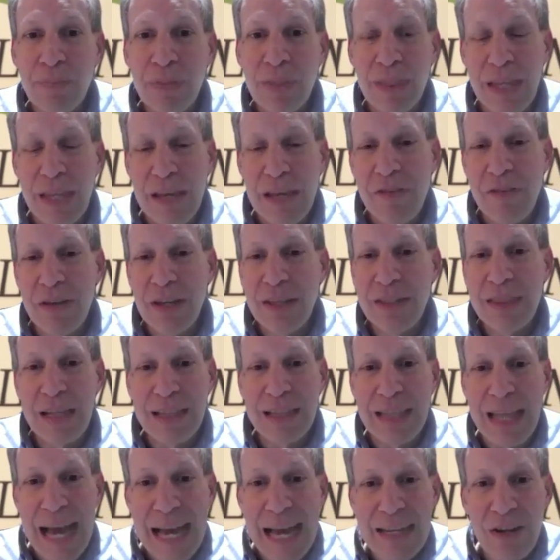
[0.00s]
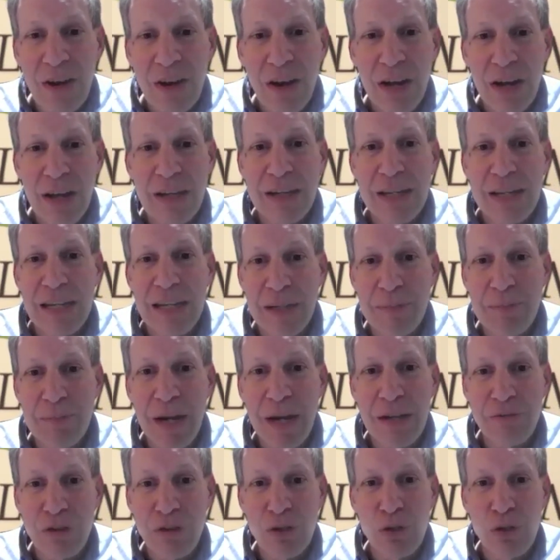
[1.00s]
leaving the light on in
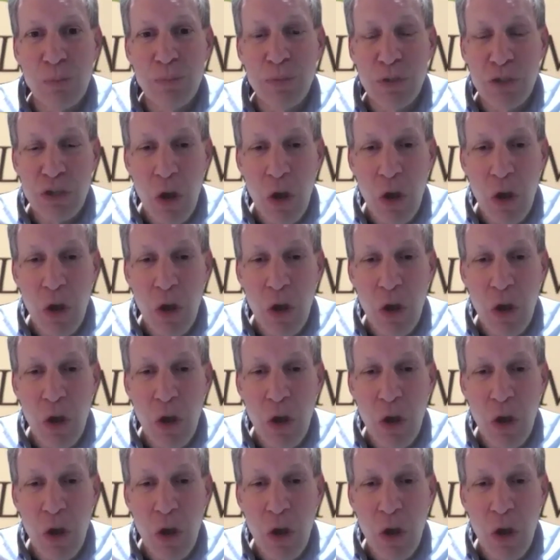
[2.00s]
my room.